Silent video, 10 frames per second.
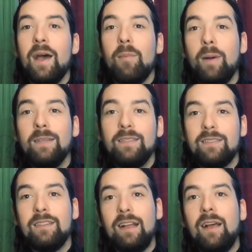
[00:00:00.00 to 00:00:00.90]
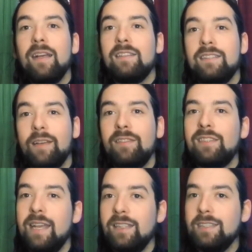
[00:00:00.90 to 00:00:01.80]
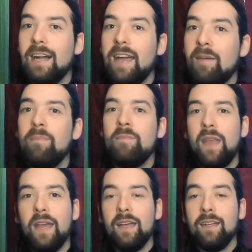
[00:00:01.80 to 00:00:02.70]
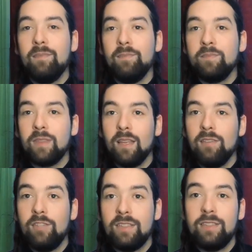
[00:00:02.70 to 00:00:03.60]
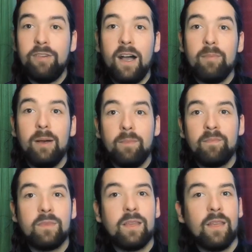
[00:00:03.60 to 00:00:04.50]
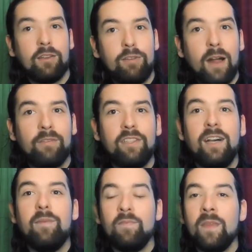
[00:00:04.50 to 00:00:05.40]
But it's safe to say that I am just a fibre crafter.